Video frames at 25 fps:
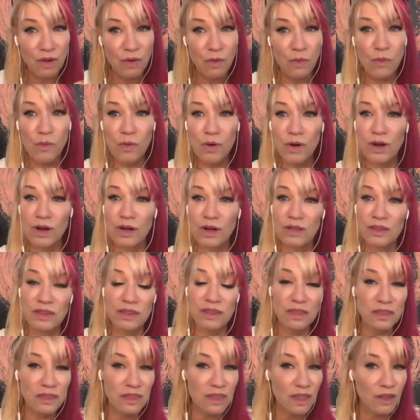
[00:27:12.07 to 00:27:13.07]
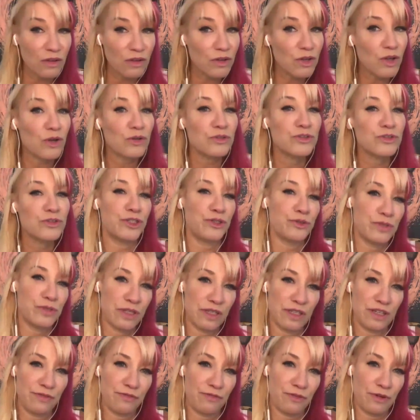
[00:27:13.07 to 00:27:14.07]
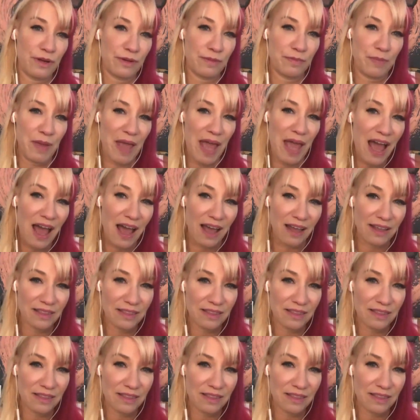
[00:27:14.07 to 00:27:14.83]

or they'll go choose a different path,